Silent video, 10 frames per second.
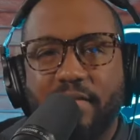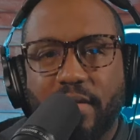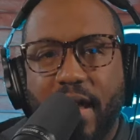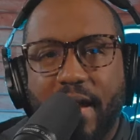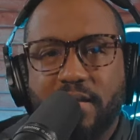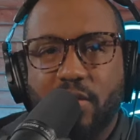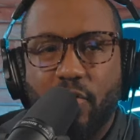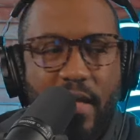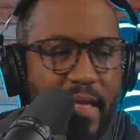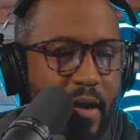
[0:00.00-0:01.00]
down the line.
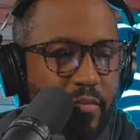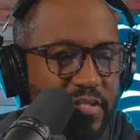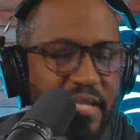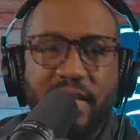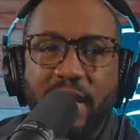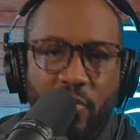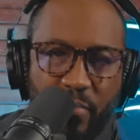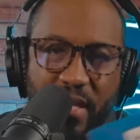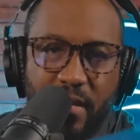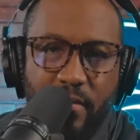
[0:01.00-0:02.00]
So I want to say
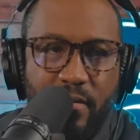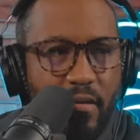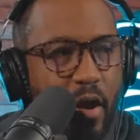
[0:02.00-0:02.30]
thank you, B.